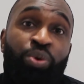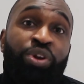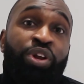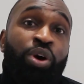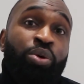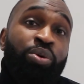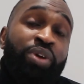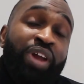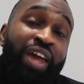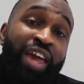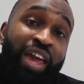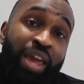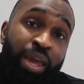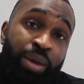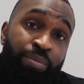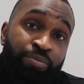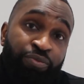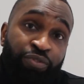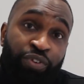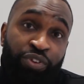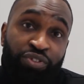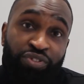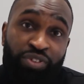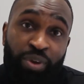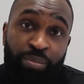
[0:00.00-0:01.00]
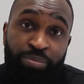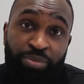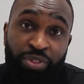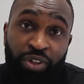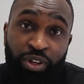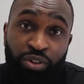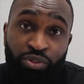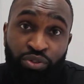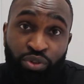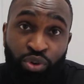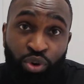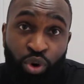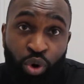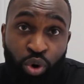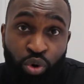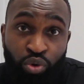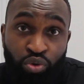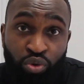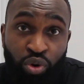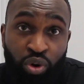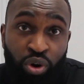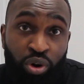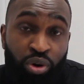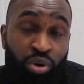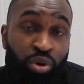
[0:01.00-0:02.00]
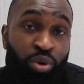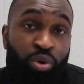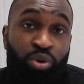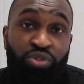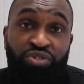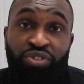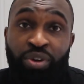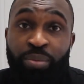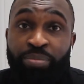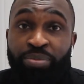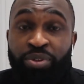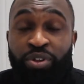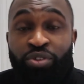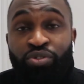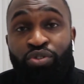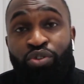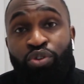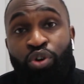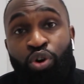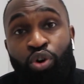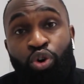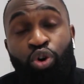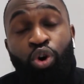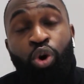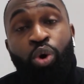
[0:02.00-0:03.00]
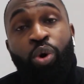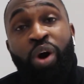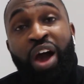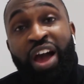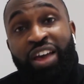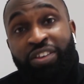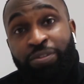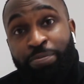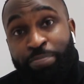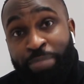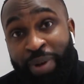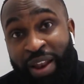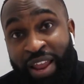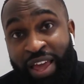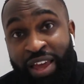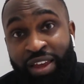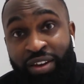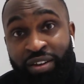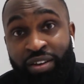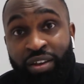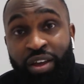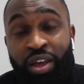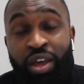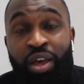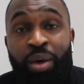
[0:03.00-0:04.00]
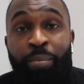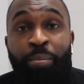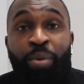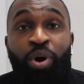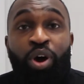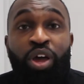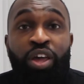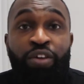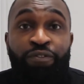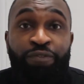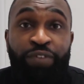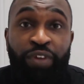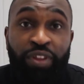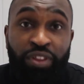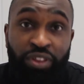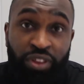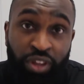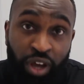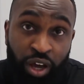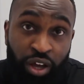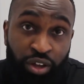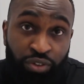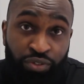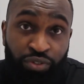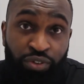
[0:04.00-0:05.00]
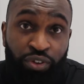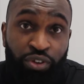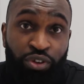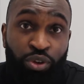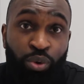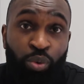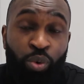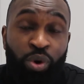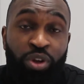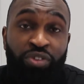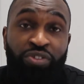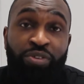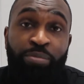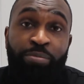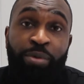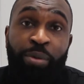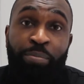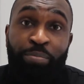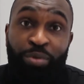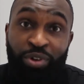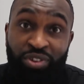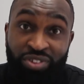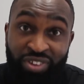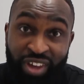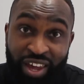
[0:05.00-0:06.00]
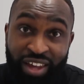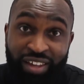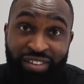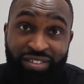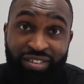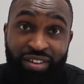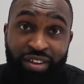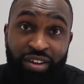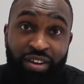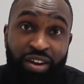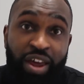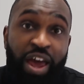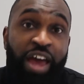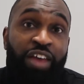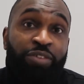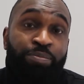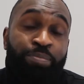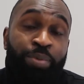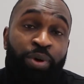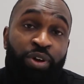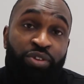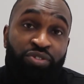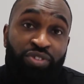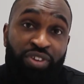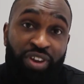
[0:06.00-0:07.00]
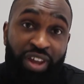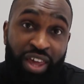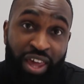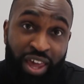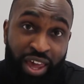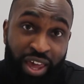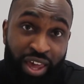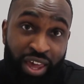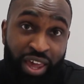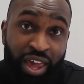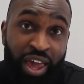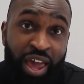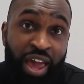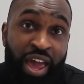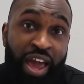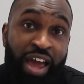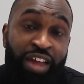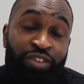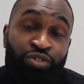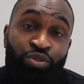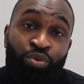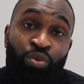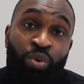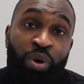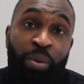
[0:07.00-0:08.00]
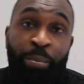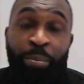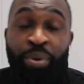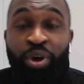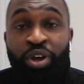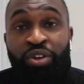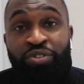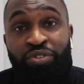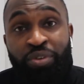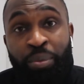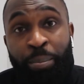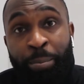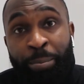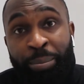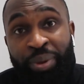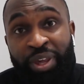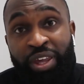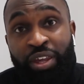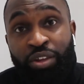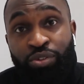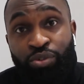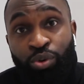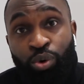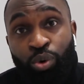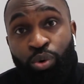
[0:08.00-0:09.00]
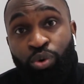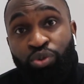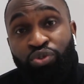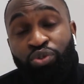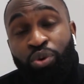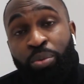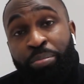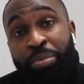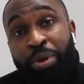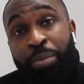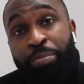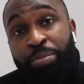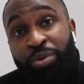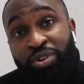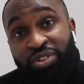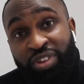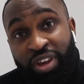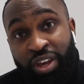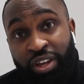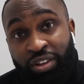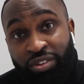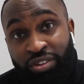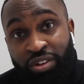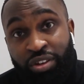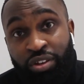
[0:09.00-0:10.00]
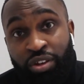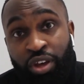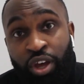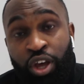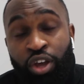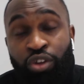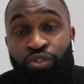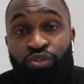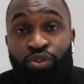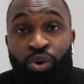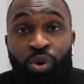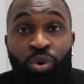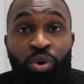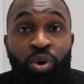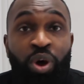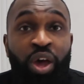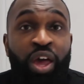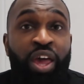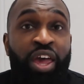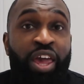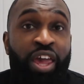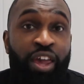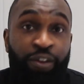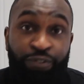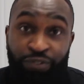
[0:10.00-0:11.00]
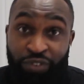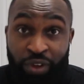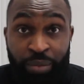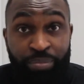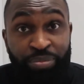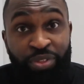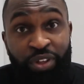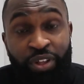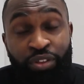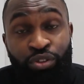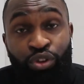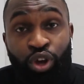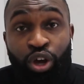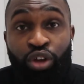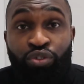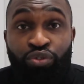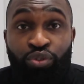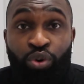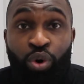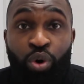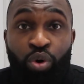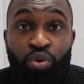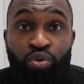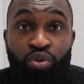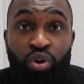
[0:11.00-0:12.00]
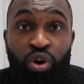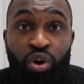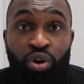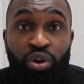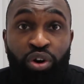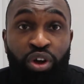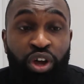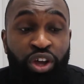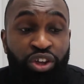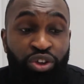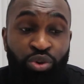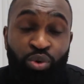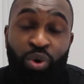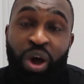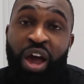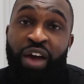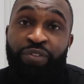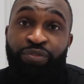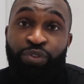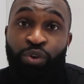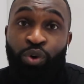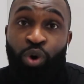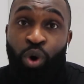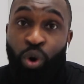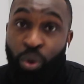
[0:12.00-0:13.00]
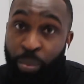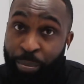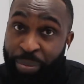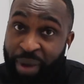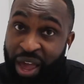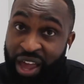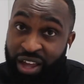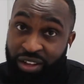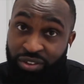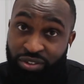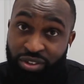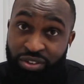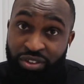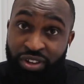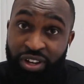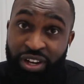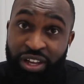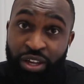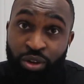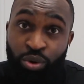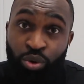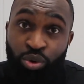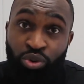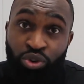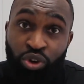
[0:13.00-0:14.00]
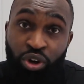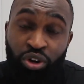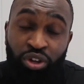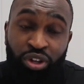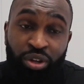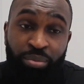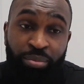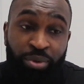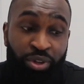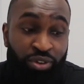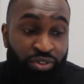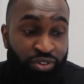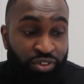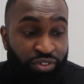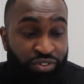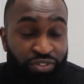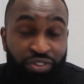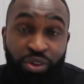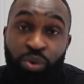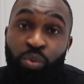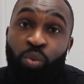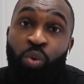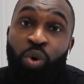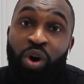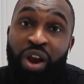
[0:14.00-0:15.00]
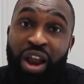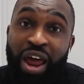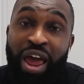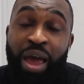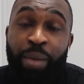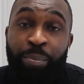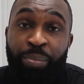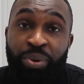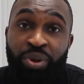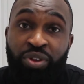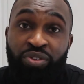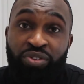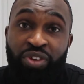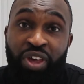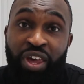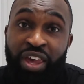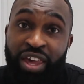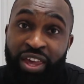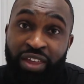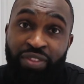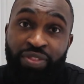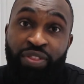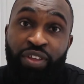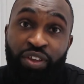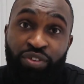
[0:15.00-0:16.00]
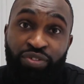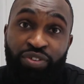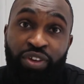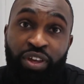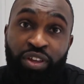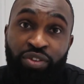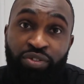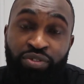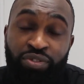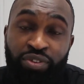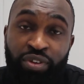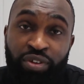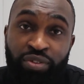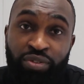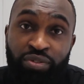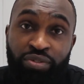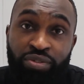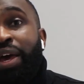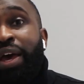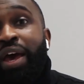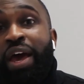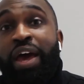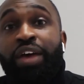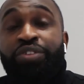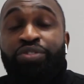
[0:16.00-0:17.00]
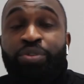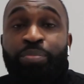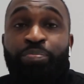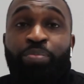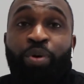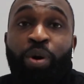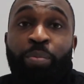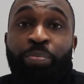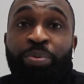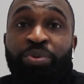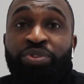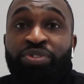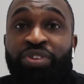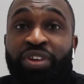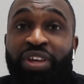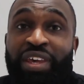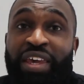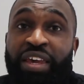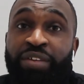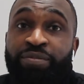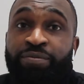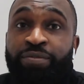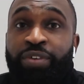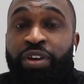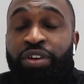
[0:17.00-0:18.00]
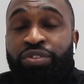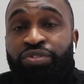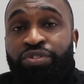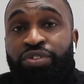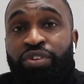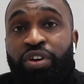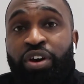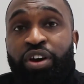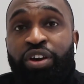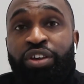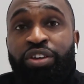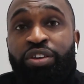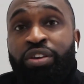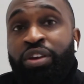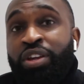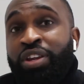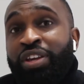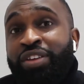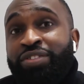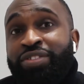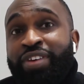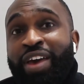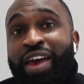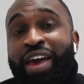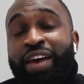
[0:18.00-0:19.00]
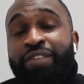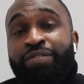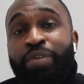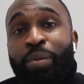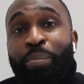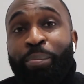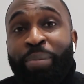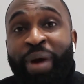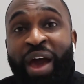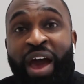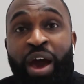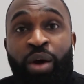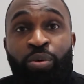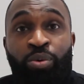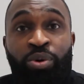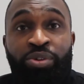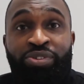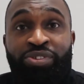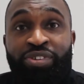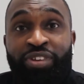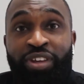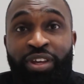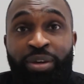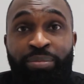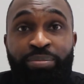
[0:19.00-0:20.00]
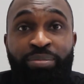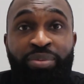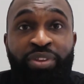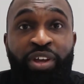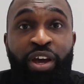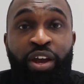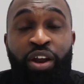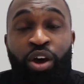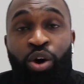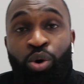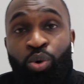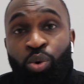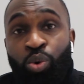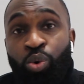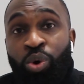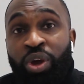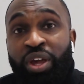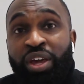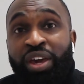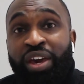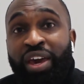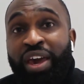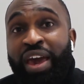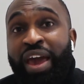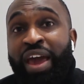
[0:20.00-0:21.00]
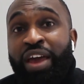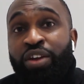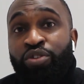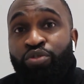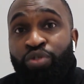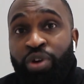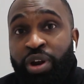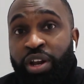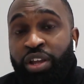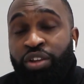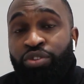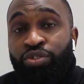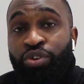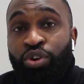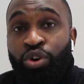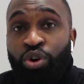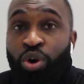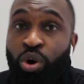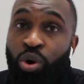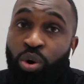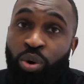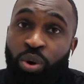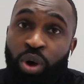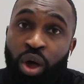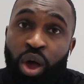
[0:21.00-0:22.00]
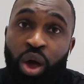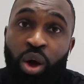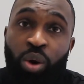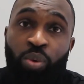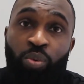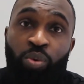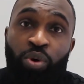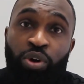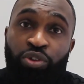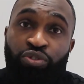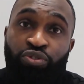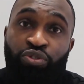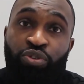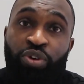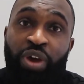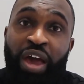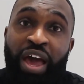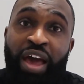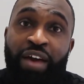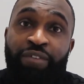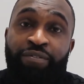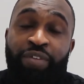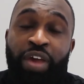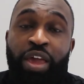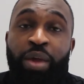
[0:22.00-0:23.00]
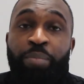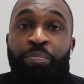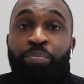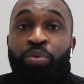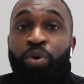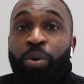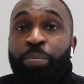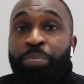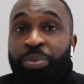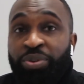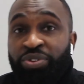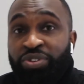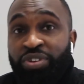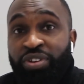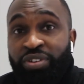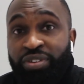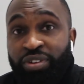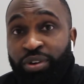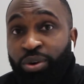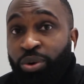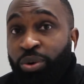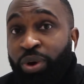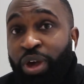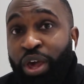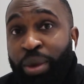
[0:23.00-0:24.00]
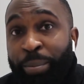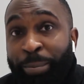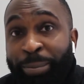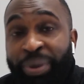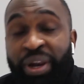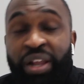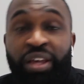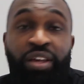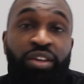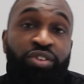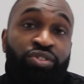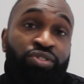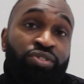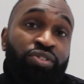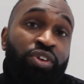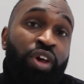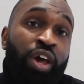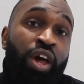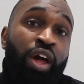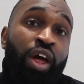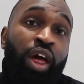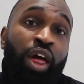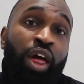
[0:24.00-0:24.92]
we don't aim for something to go wrong or something to not go as planned, but if it does, you want to be protected as person A and you want person B to also be protected. So if something does go wrong, you have to go back to the legal document to see what happened in this instance. As a property investor, you need to have a power team that are quick and ready to go once you have a property deal in place.